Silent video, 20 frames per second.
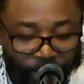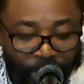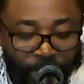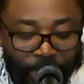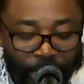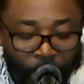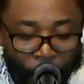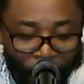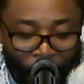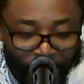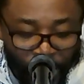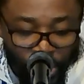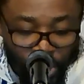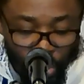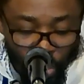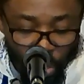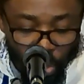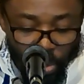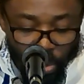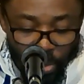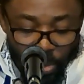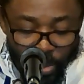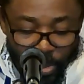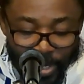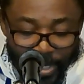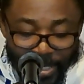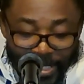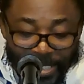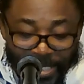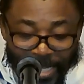The Pasuk
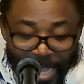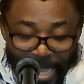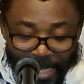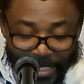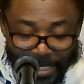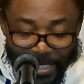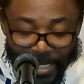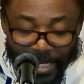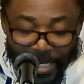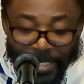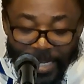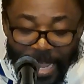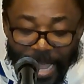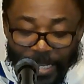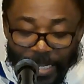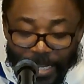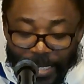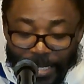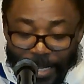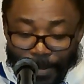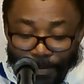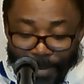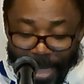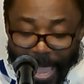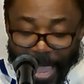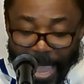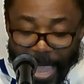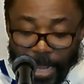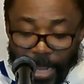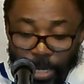states that the
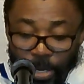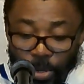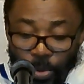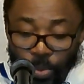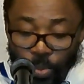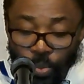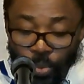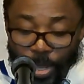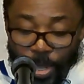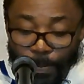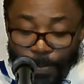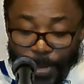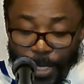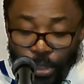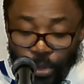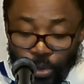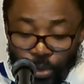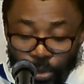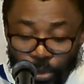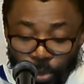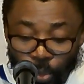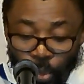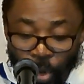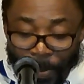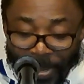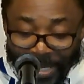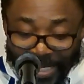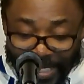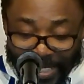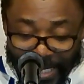man will
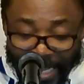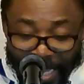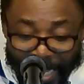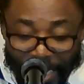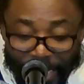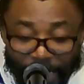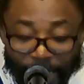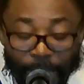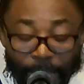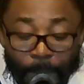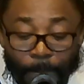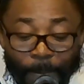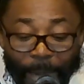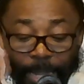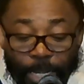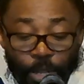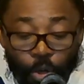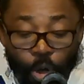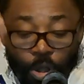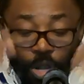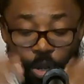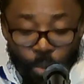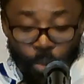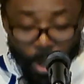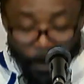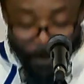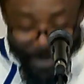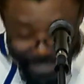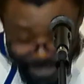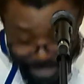be seen by the Holy
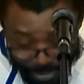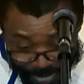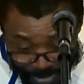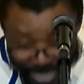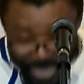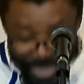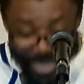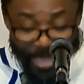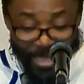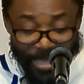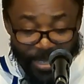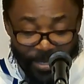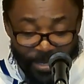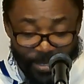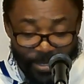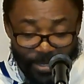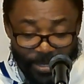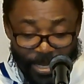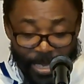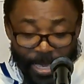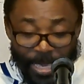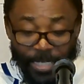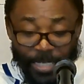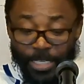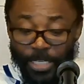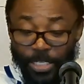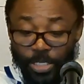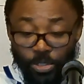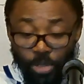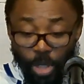One, blessed be He. It
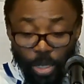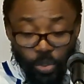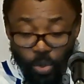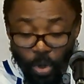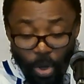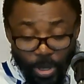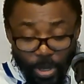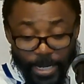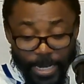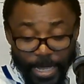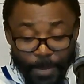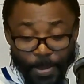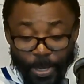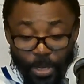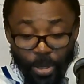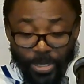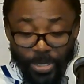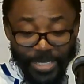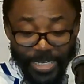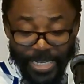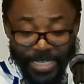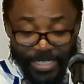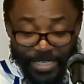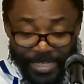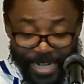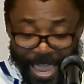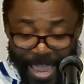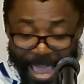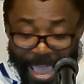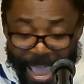is not only because
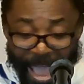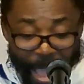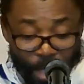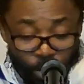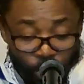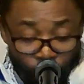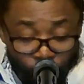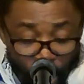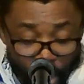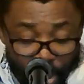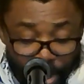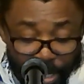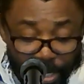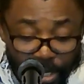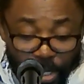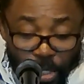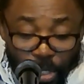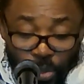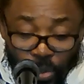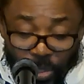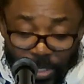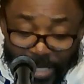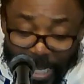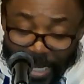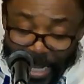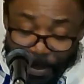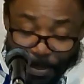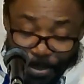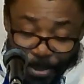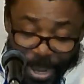Israel are going to
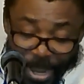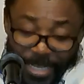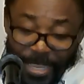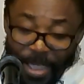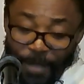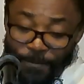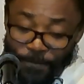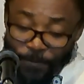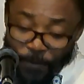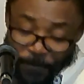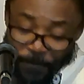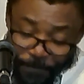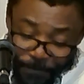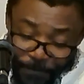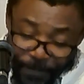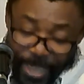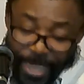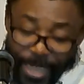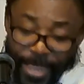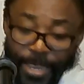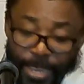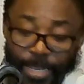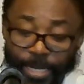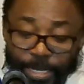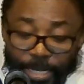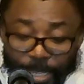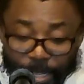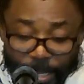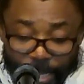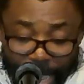celebrate and fulfill
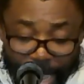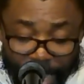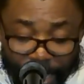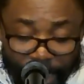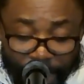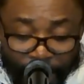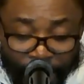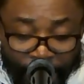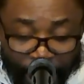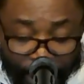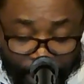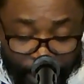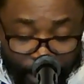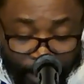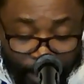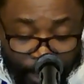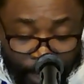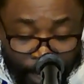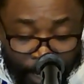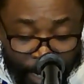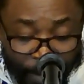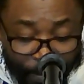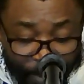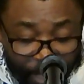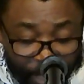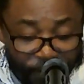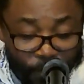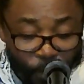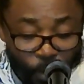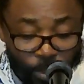the
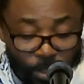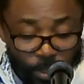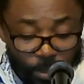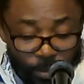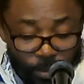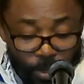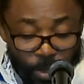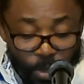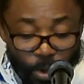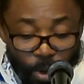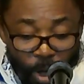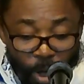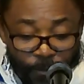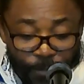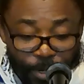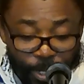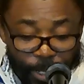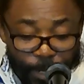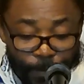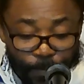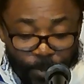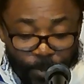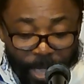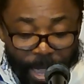mitzvot of the